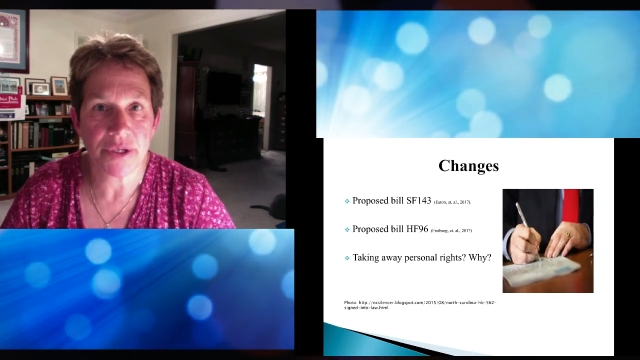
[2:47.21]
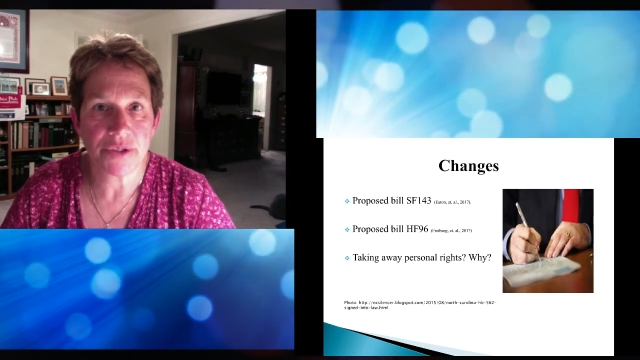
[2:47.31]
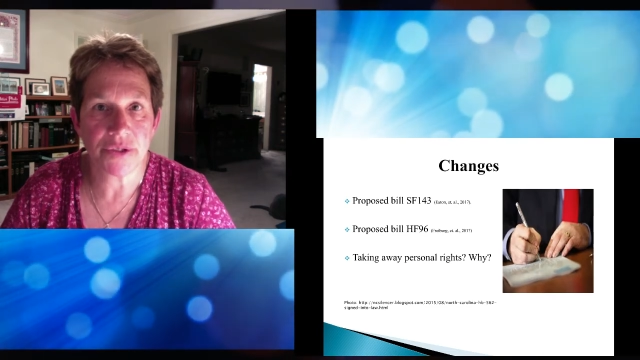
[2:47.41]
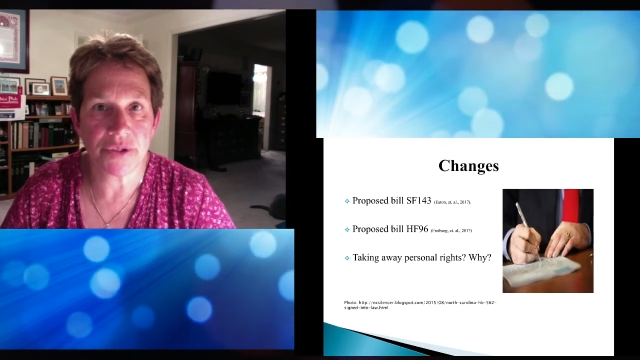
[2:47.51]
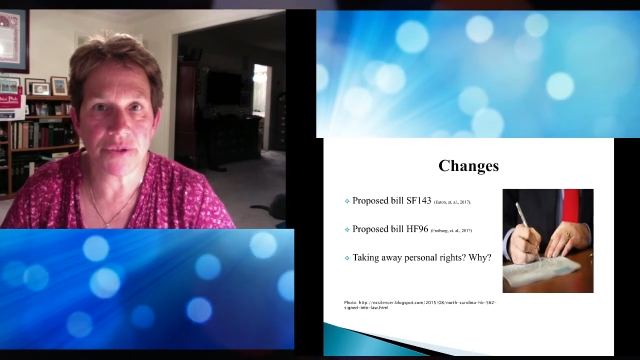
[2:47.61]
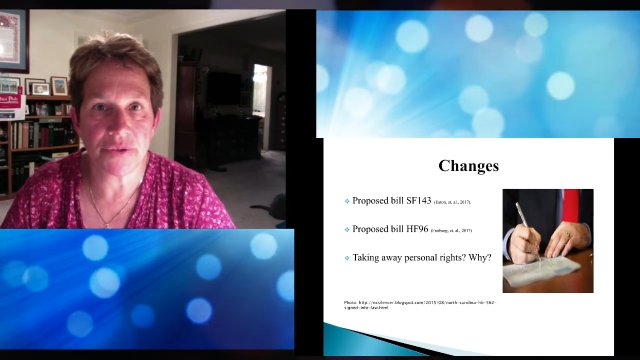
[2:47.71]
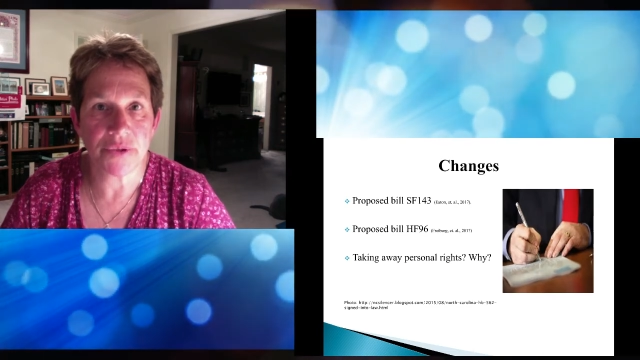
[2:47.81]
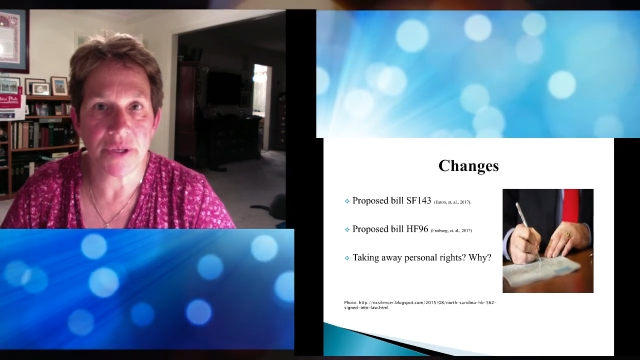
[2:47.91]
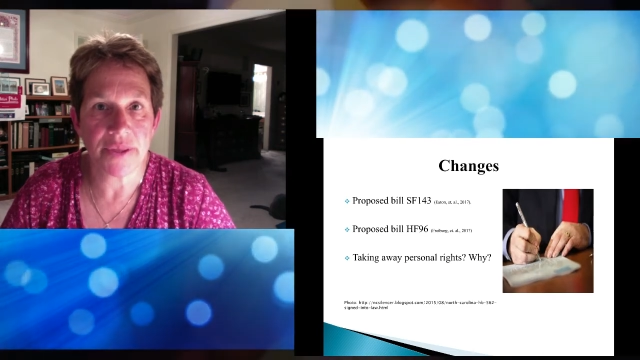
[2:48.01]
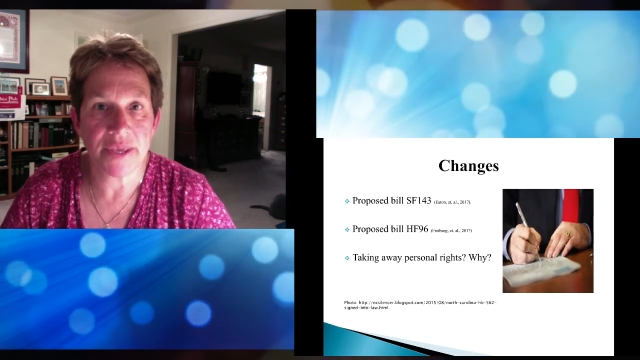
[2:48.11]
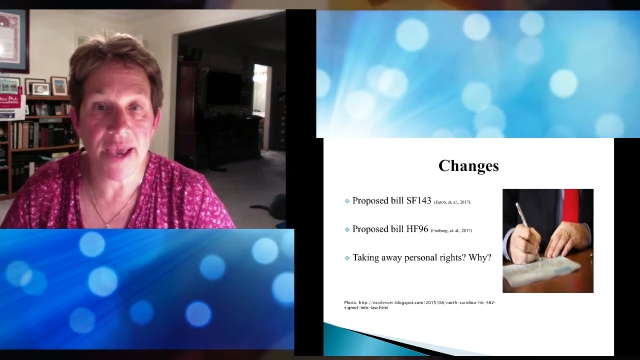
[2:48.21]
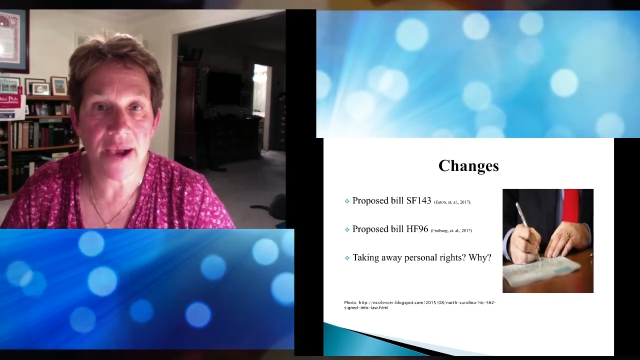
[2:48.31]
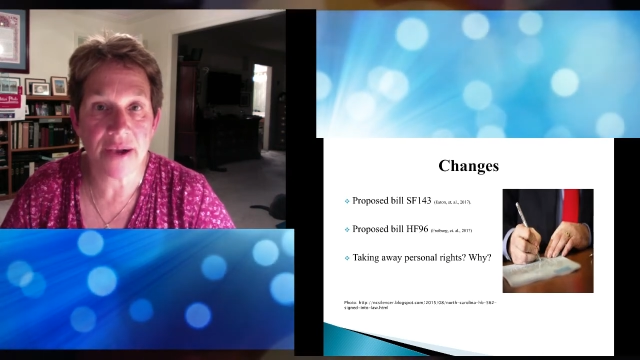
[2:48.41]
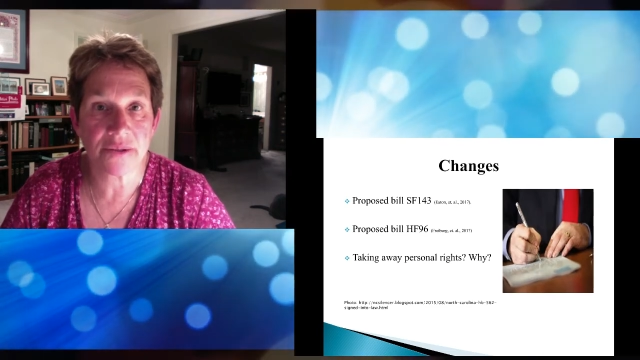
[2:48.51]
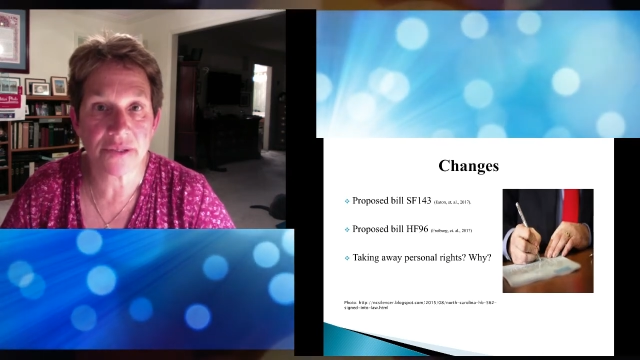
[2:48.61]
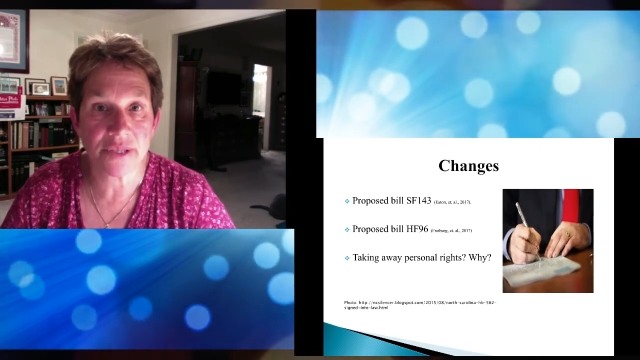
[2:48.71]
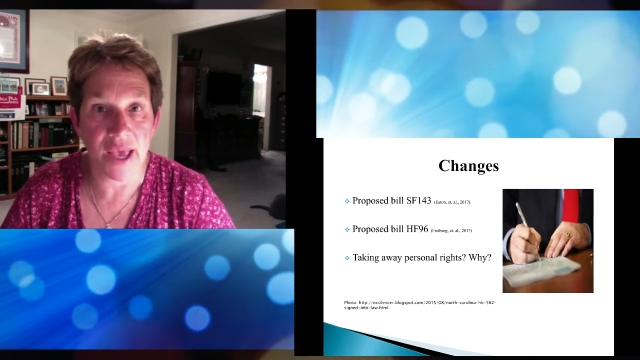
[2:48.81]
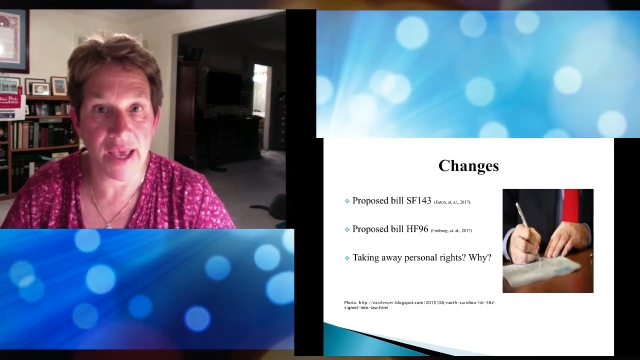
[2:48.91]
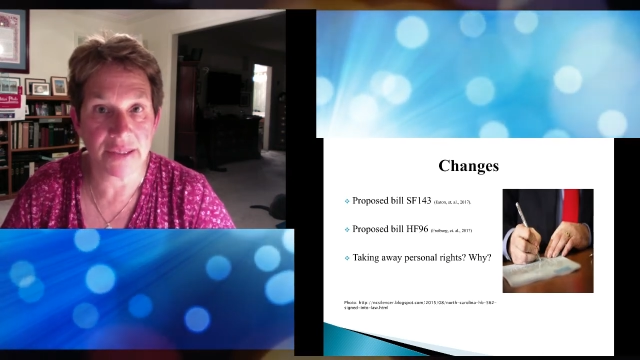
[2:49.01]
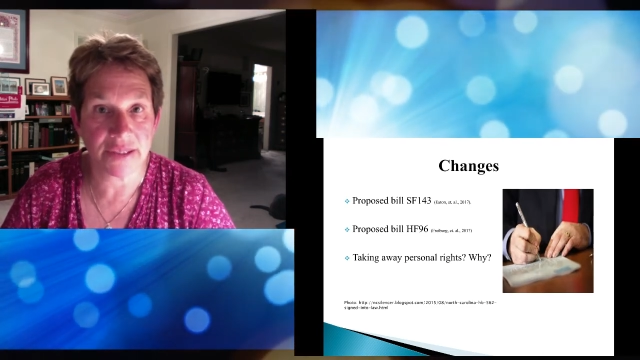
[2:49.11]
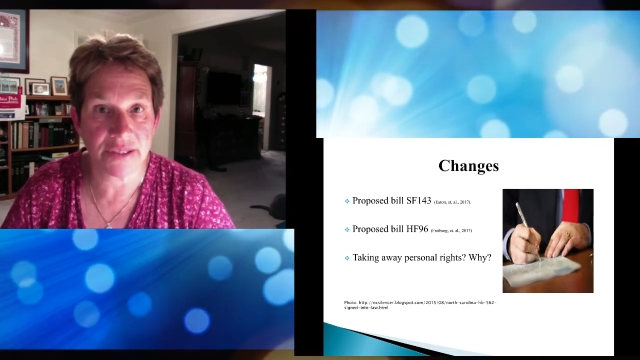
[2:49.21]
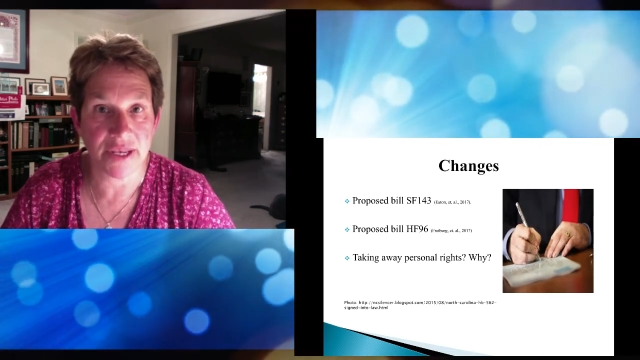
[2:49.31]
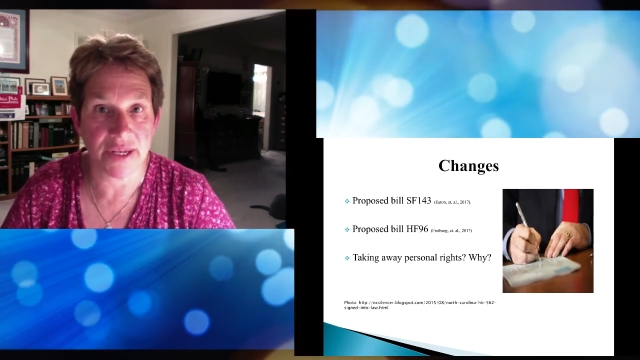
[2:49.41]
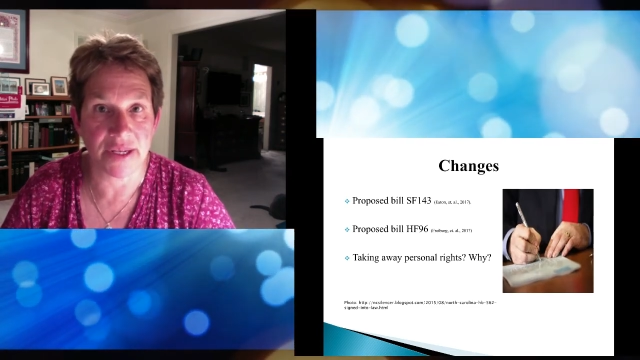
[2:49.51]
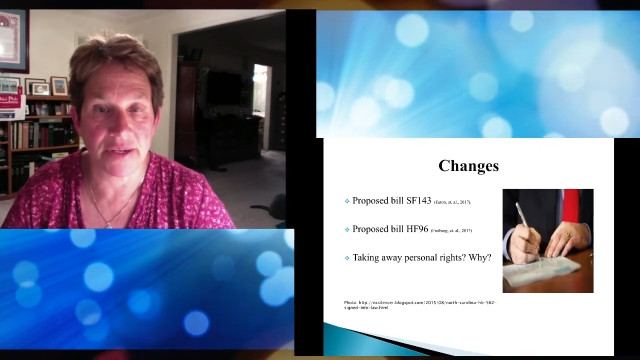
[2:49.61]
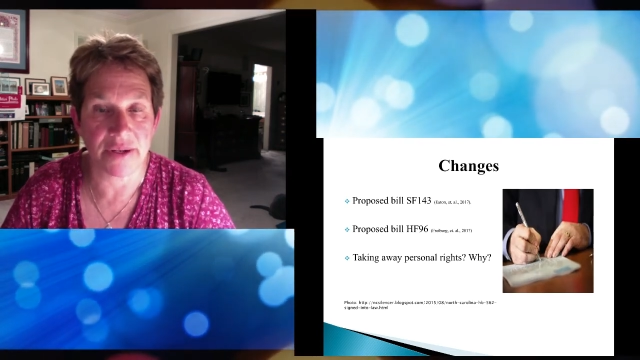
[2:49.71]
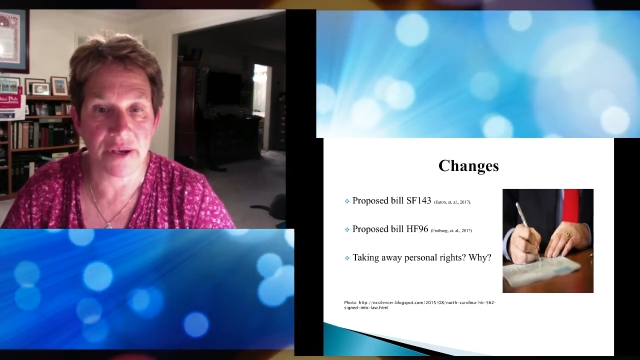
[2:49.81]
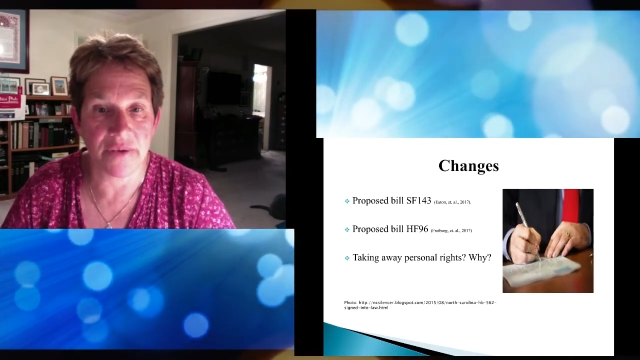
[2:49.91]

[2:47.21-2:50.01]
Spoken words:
to the House and Senate